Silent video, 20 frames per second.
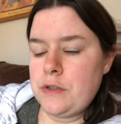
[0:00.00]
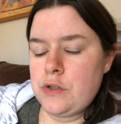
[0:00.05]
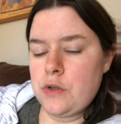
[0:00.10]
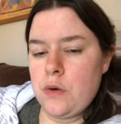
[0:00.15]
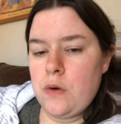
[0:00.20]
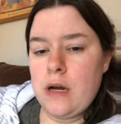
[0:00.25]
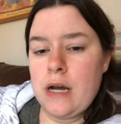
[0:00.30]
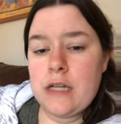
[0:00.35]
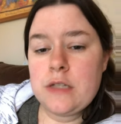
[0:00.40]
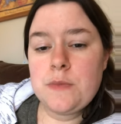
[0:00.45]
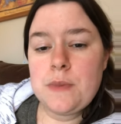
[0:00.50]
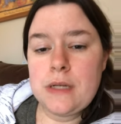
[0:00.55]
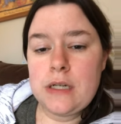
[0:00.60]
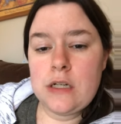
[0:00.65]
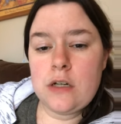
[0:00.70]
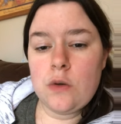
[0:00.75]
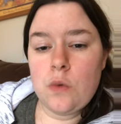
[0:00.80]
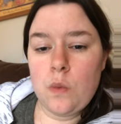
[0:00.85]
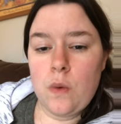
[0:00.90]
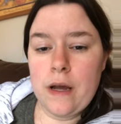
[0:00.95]
So a husband
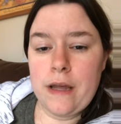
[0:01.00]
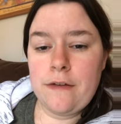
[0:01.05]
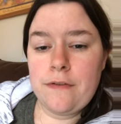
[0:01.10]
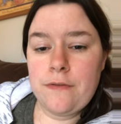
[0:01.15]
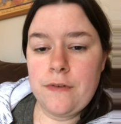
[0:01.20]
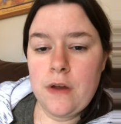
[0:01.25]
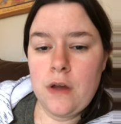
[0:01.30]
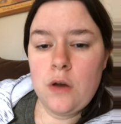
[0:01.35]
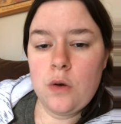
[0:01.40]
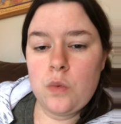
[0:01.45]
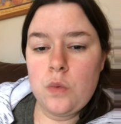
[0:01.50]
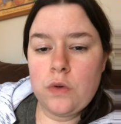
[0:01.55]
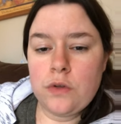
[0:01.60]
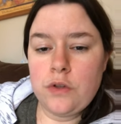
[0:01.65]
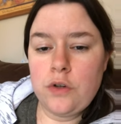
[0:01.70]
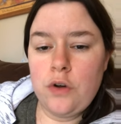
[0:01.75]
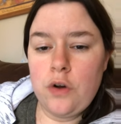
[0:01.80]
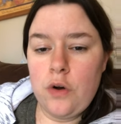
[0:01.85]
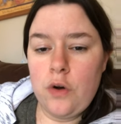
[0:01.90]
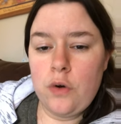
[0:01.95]
and a wife
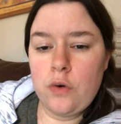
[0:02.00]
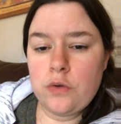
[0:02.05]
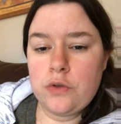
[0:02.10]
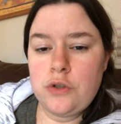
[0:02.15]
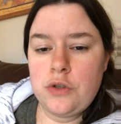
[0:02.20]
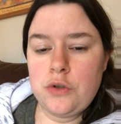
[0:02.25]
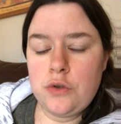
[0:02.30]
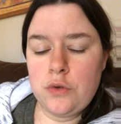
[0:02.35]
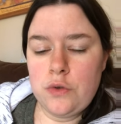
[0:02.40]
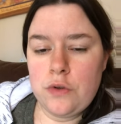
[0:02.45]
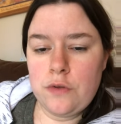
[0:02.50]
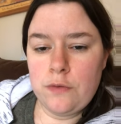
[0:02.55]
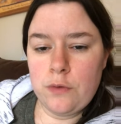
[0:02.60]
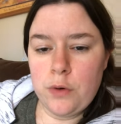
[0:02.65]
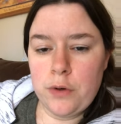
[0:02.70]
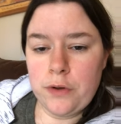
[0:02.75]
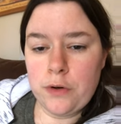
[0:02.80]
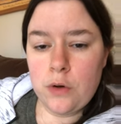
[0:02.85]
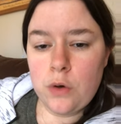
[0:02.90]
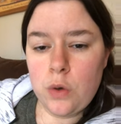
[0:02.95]
would go to the
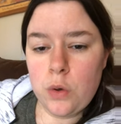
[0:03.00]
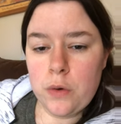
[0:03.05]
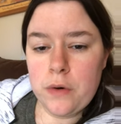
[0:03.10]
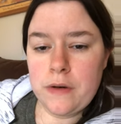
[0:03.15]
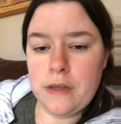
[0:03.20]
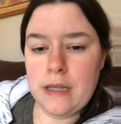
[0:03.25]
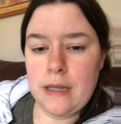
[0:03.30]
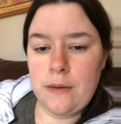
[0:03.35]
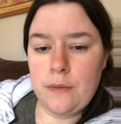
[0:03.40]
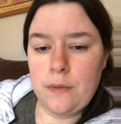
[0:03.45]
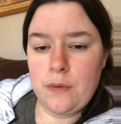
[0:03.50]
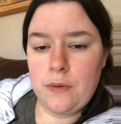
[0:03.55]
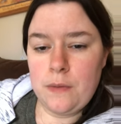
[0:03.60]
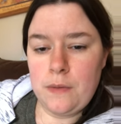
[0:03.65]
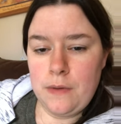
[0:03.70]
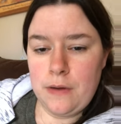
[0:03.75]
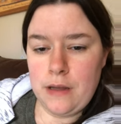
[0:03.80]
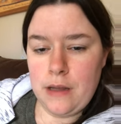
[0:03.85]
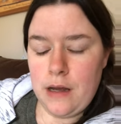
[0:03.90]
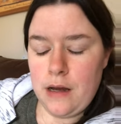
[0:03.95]
royal court. They
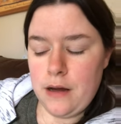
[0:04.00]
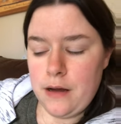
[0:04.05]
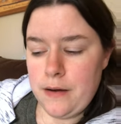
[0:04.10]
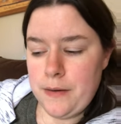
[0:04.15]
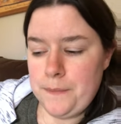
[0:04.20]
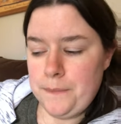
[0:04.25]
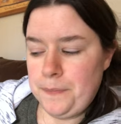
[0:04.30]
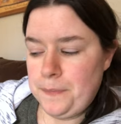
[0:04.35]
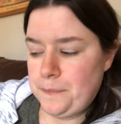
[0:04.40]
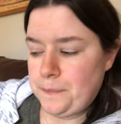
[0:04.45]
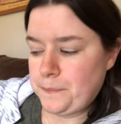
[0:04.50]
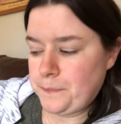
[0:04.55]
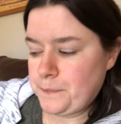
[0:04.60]
would um,